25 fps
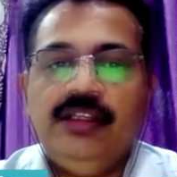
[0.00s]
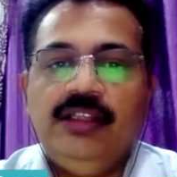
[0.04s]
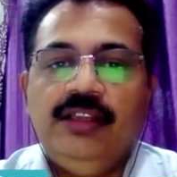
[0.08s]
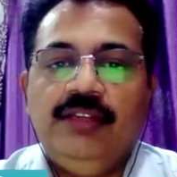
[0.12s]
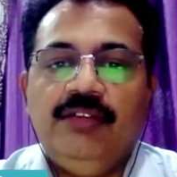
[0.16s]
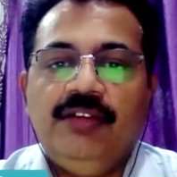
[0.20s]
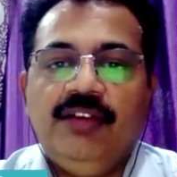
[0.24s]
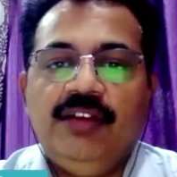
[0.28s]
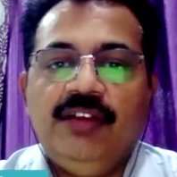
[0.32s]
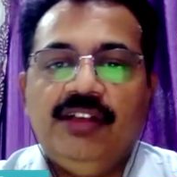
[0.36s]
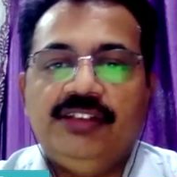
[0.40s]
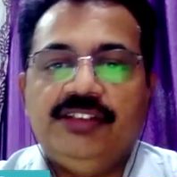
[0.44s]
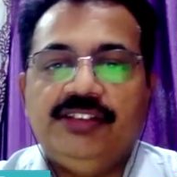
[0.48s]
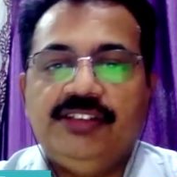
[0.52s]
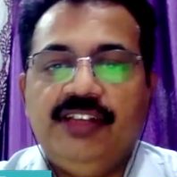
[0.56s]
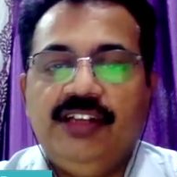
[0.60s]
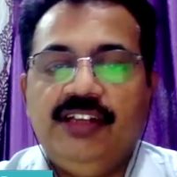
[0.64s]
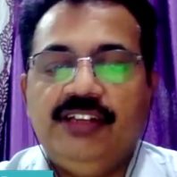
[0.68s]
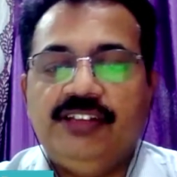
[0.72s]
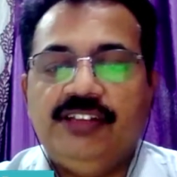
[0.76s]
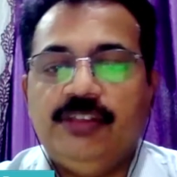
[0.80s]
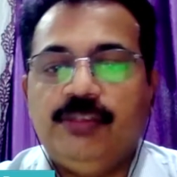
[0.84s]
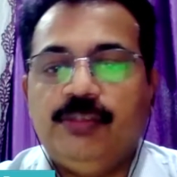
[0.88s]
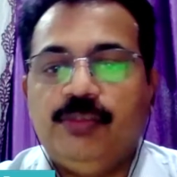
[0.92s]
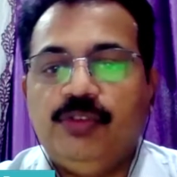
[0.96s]
giving us
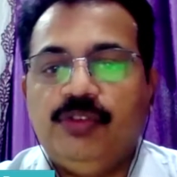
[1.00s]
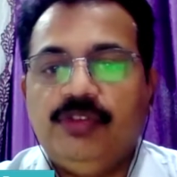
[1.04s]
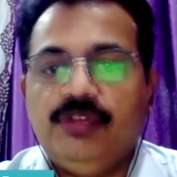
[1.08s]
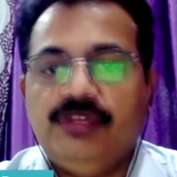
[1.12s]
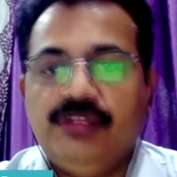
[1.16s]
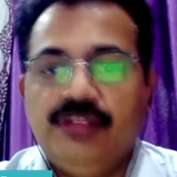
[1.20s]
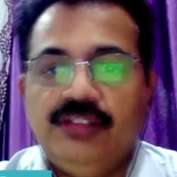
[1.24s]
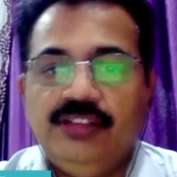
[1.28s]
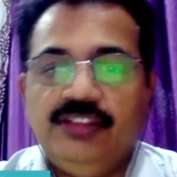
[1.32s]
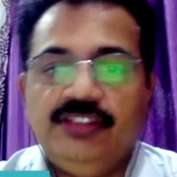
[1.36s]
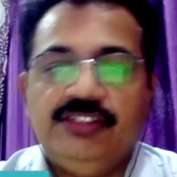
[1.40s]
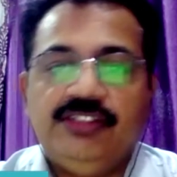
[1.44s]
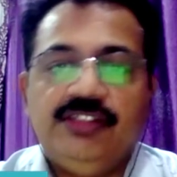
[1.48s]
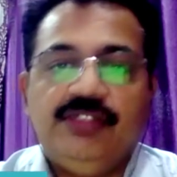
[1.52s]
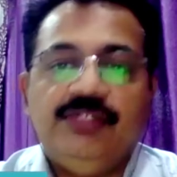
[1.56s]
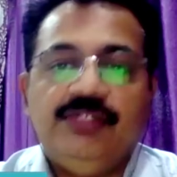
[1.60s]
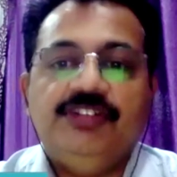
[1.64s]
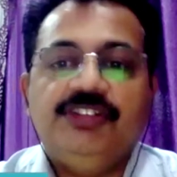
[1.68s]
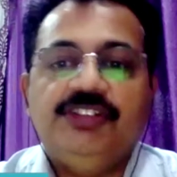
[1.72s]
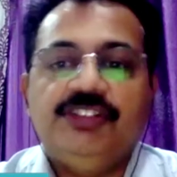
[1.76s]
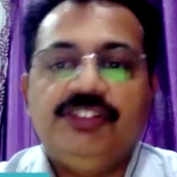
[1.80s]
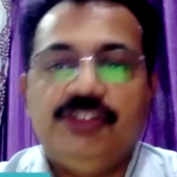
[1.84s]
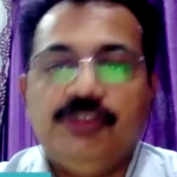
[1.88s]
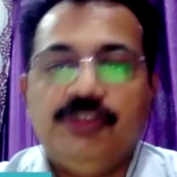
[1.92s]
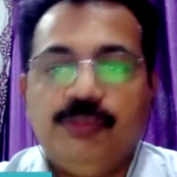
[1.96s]
sales support and the
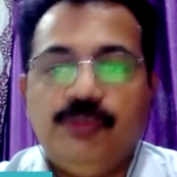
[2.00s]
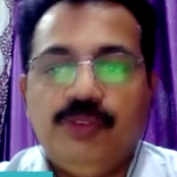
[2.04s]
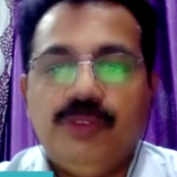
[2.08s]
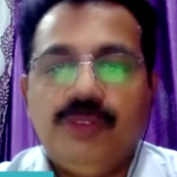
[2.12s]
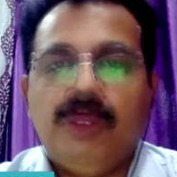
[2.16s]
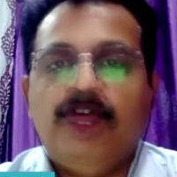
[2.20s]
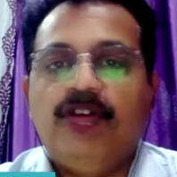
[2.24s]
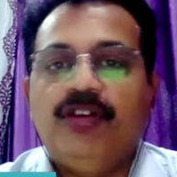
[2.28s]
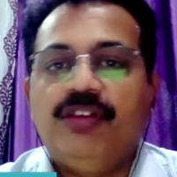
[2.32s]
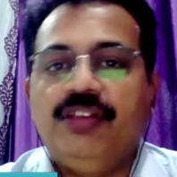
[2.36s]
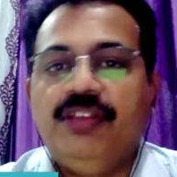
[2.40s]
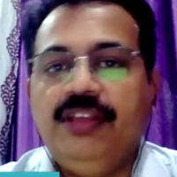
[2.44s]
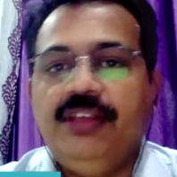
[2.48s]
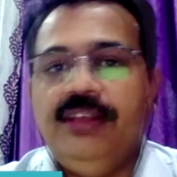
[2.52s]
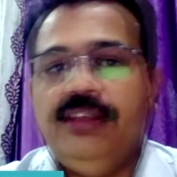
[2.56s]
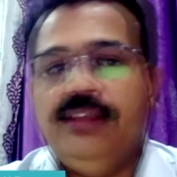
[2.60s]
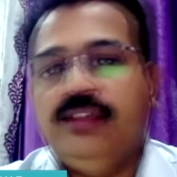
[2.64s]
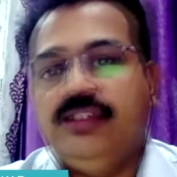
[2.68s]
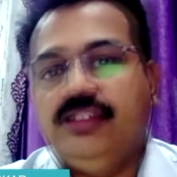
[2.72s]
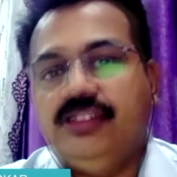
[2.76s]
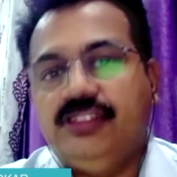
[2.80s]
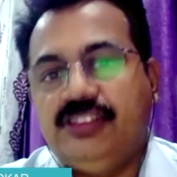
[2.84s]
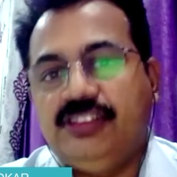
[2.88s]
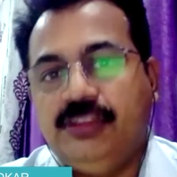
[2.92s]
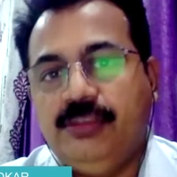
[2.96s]
services support for the
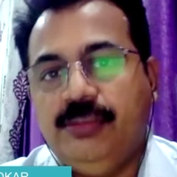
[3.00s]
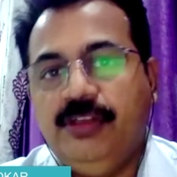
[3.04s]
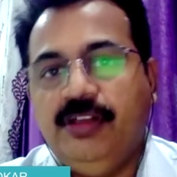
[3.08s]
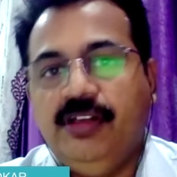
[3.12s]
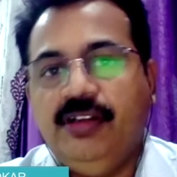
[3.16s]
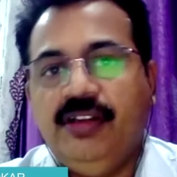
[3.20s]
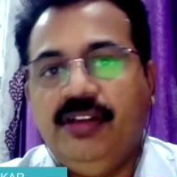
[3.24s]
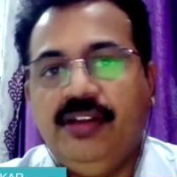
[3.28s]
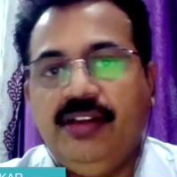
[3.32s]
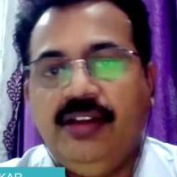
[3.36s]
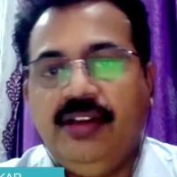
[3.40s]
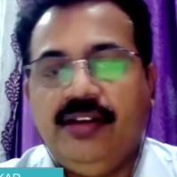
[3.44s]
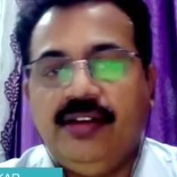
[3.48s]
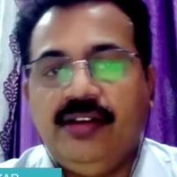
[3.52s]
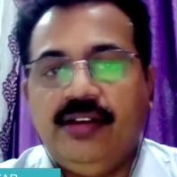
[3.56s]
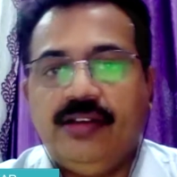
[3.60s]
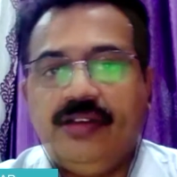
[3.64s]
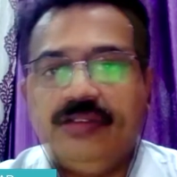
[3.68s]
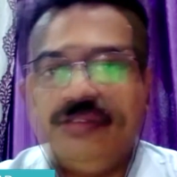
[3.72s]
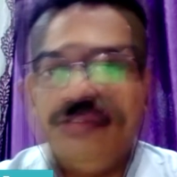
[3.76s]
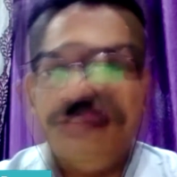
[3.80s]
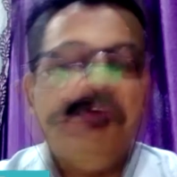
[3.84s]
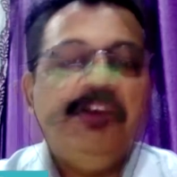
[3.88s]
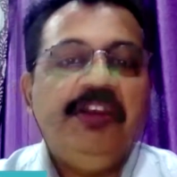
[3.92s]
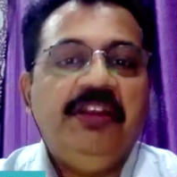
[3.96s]
system
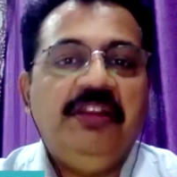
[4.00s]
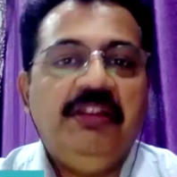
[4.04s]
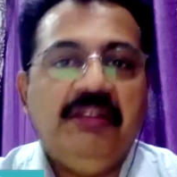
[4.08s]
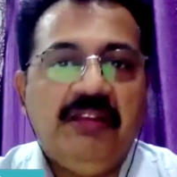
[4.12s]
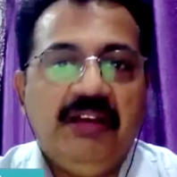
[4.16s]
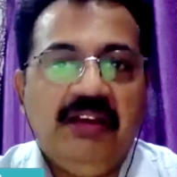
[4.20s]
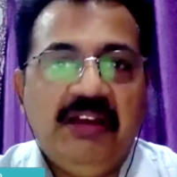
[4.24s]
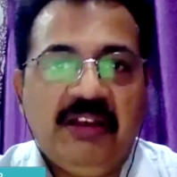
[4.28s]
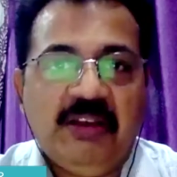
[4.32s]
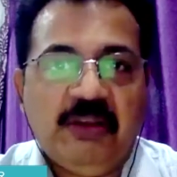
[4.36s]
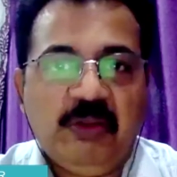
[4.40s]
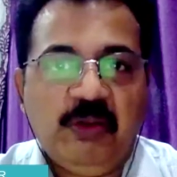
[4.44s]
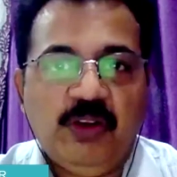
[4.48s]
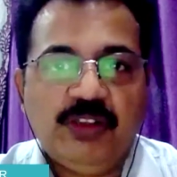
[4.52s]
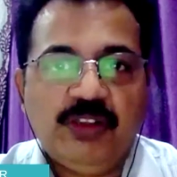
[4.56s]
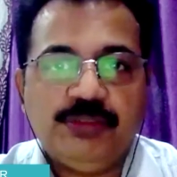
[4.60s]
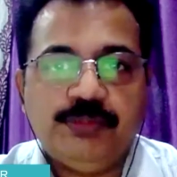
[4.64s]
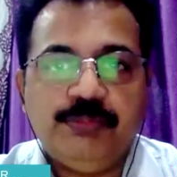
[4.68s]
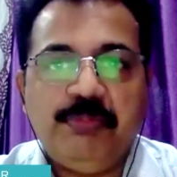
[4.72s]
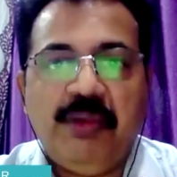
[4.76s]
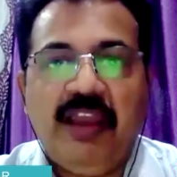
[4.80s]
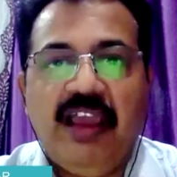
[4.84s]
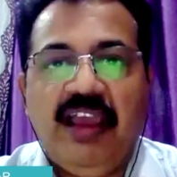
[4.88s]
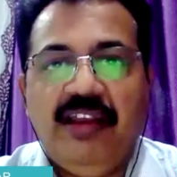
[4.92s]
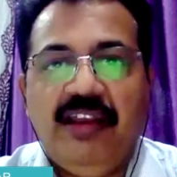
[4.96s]
integrators in
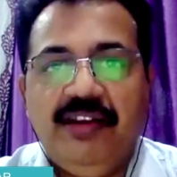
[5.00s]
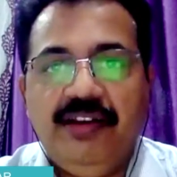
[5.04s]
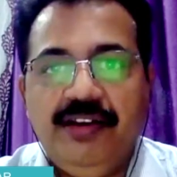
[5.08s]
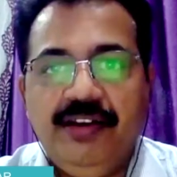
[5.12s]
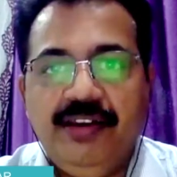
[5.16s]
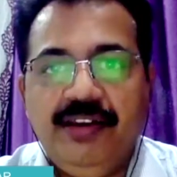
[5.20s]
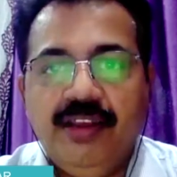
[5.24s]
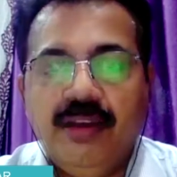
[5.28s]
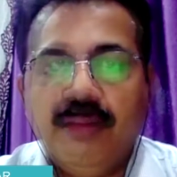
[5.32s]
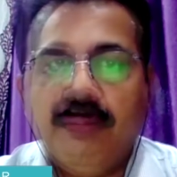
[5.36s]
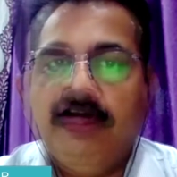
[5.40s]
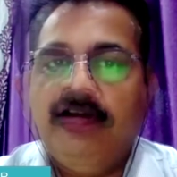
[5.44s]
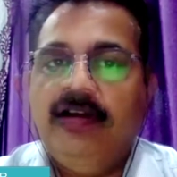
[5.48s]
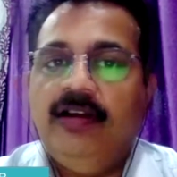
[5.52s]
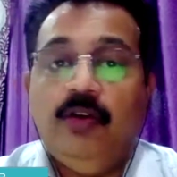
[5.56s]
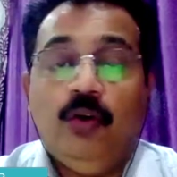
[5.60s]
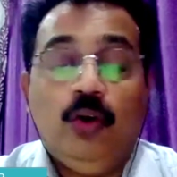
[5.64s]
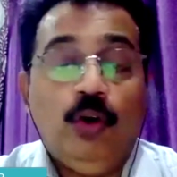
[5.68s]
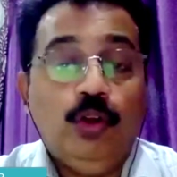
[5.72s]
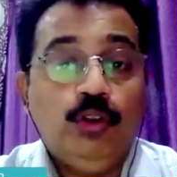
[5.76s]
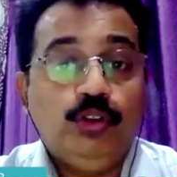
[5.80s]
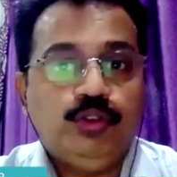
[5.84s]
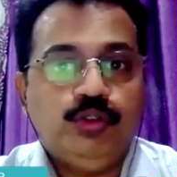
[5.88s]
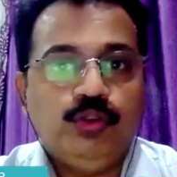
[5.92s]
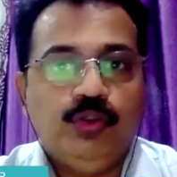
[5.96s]
across Pan India and
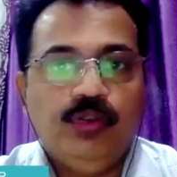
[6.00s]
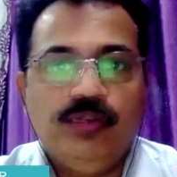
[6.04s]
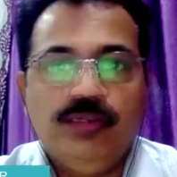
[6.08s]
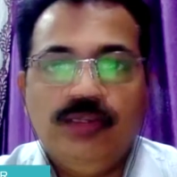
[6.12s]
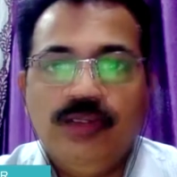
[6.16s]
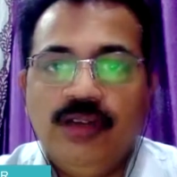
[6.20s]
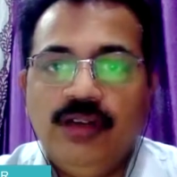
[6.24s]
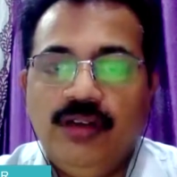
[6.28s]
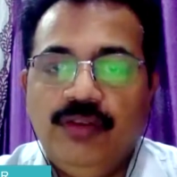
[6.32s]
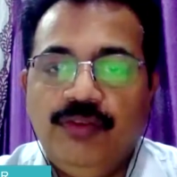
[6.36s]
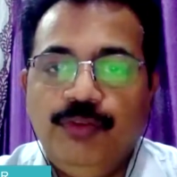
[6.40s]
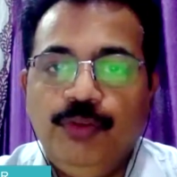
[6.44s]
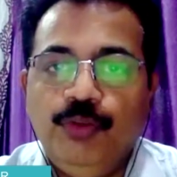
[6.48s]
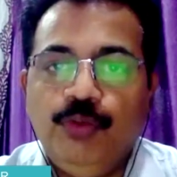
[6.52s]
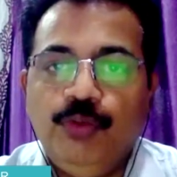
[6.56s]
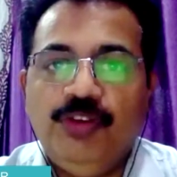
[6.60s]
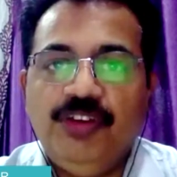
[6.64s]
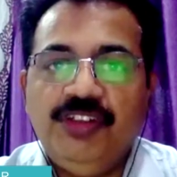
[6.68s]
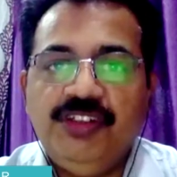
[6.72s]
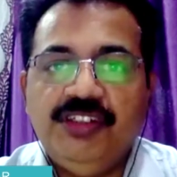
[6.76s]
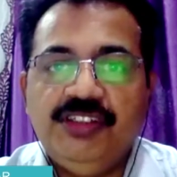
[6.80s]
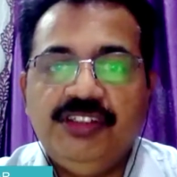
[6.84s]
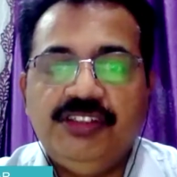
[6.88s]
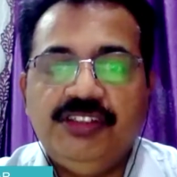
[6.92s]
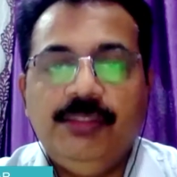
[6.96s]
also a few
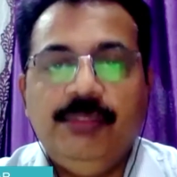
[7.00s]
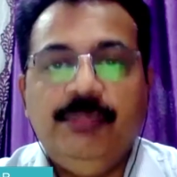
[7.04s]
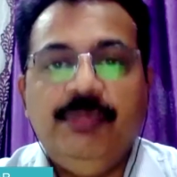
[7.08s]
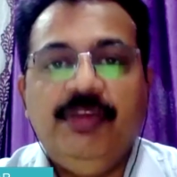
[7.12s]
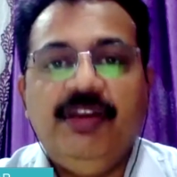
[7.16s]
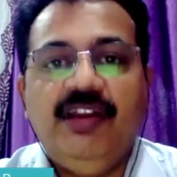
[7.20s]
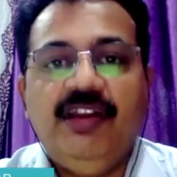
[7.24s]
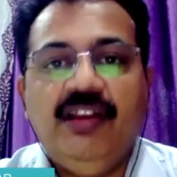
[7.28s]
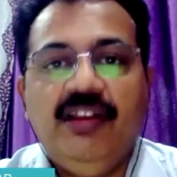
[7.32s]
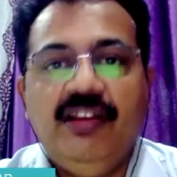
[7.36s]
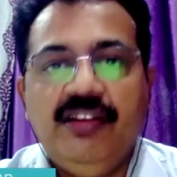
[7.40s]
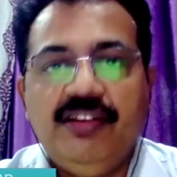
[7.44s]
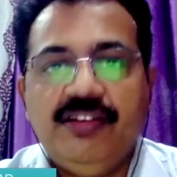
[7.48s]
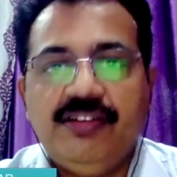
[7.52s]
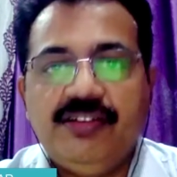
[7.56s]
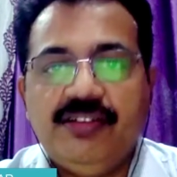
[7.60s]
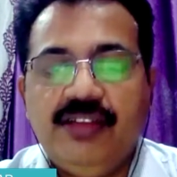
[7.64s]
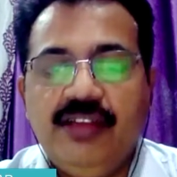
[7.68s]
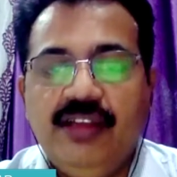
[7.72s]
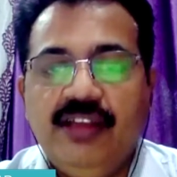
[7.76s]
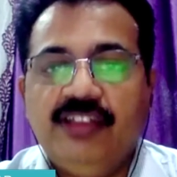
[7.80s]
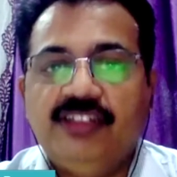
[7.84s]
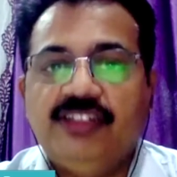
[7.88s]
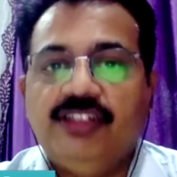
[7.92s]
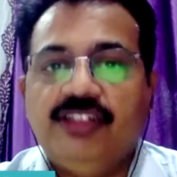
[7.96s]
regions in Middle
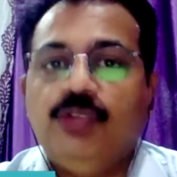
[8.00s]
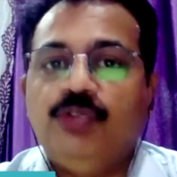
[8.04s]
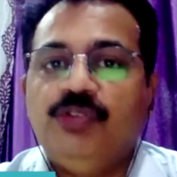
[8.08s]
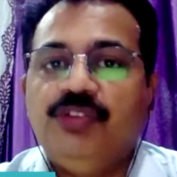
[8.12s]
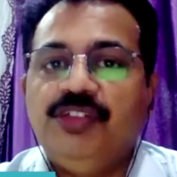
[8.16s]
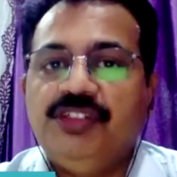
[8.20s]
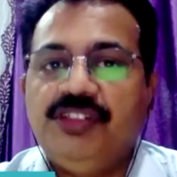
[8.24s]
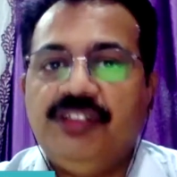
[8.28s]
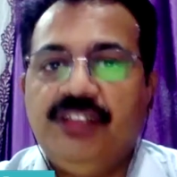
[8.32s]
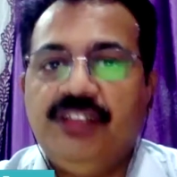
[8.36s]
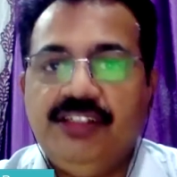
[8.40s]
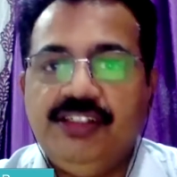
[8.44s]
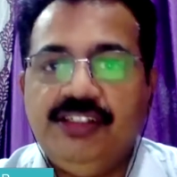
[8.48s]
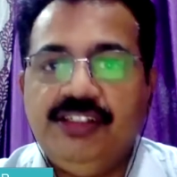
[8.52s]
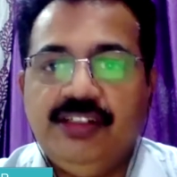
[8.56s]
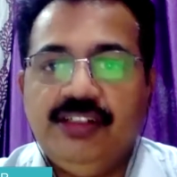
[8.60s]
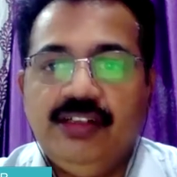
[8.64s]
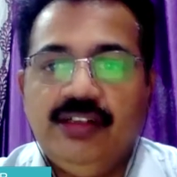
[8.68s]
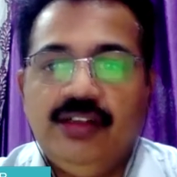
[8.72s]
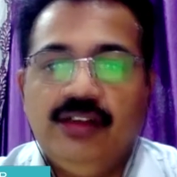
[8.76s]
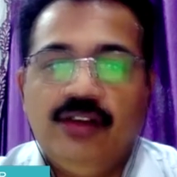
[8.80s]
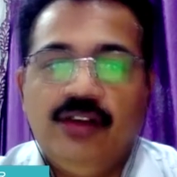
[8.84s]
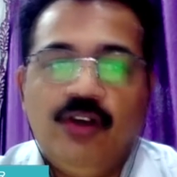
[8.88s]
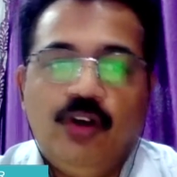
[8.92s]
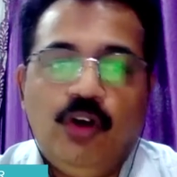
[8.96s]
East and Southeast Asia.